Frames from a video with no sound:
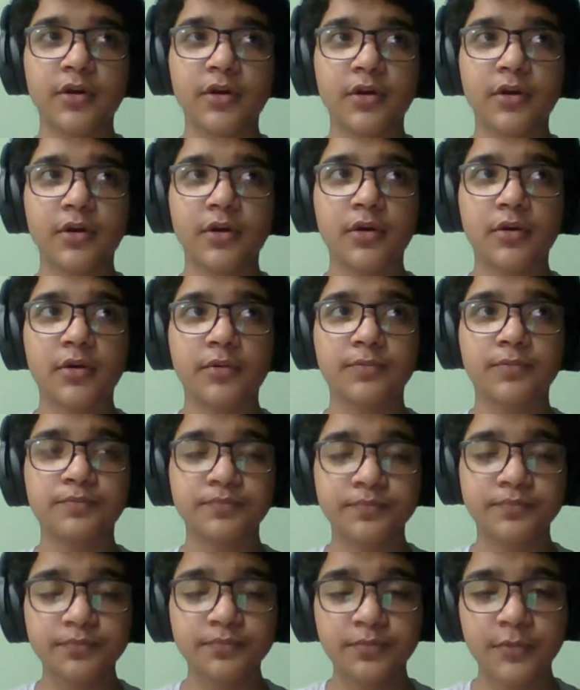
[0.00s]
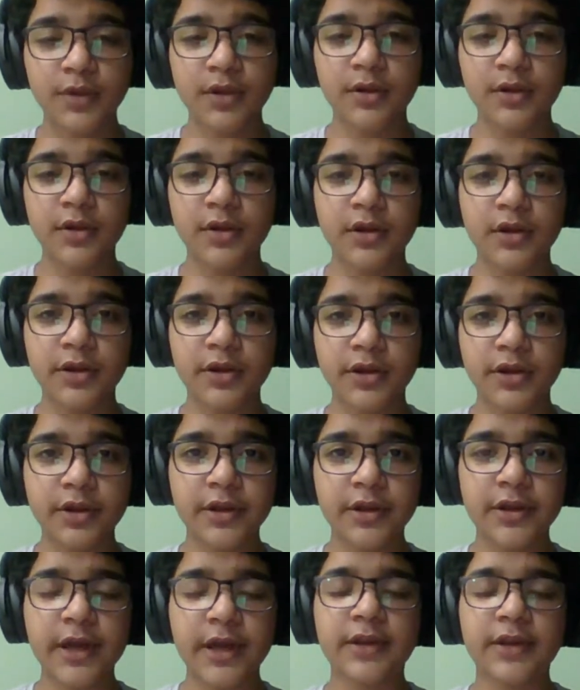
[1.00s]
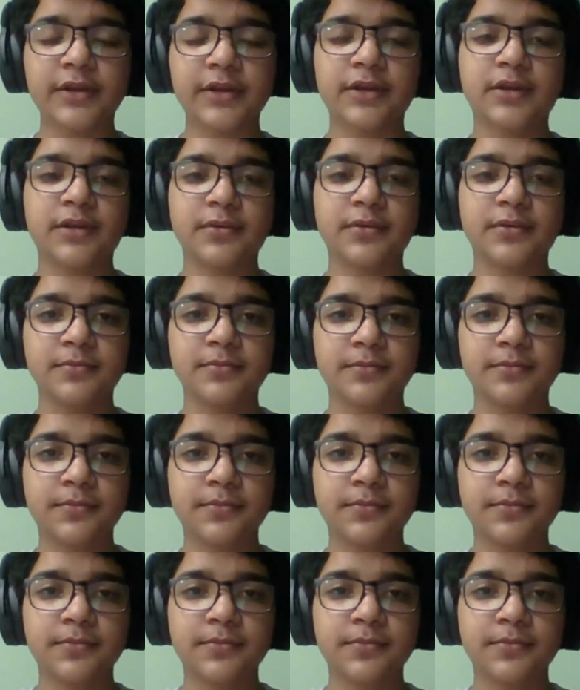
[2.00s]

a career in acting?